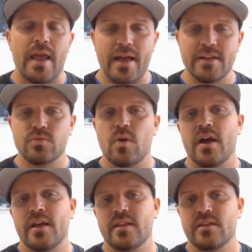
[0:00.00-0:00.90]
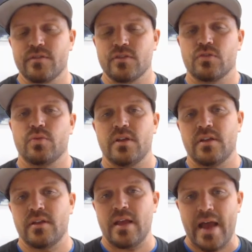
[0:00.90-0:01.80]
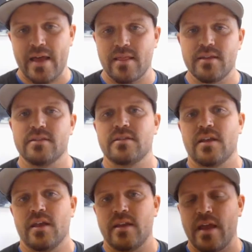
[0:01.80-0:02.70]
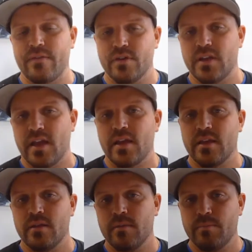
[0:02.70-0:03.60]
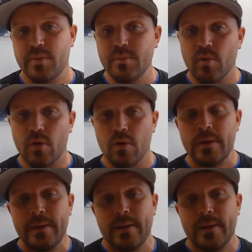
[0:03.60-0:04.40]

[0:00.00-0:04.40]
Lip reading: that's why the difference between athletes and everyday people,